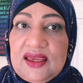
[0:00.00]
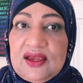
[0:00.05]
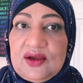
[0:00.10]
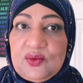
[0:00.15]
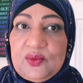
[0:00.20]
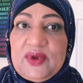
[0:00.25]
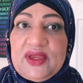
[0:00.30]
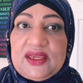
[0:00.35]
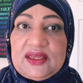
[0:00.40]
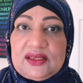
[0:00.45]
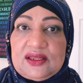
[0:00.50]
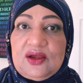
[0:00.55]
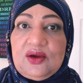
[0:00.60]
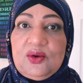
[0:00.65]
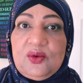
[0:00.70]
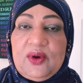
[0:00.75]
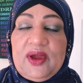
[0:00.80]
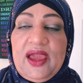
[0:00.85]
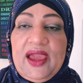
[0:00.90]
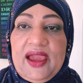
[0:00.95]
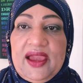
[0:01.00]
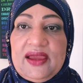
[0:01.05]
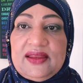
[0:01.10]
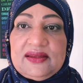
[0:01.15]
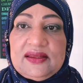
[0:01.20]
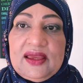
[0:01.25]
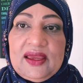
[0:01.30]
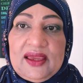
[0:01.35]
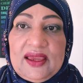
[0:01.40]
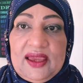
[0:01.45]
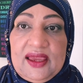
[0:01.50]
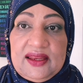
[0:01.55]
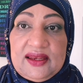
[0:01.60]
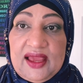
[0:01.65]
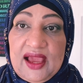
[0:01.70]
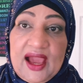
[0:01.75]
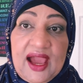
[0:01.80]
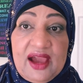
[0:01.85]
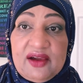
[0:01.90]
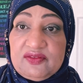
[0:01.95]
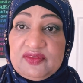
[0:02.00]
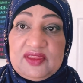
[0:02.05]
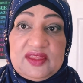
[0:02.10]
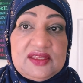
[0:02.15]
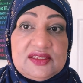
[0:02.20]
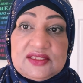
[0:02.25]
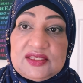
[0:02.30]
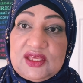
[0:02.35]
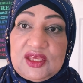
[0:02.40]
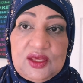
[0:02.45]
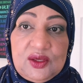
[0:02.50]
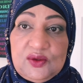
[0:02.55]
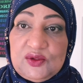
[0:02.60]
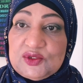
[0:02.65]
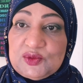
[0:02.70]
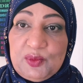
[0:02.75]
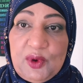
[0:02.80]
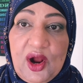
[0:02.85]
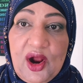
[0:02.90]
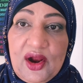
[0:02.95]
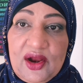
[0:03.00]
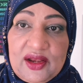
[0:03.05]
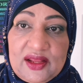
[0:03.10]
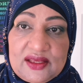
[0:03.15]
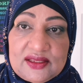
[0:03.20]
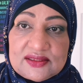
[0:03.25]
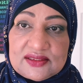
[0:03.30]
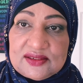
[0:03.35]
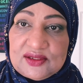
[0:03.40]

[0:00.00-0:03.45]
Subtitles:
we can go ahead and have these huge parties.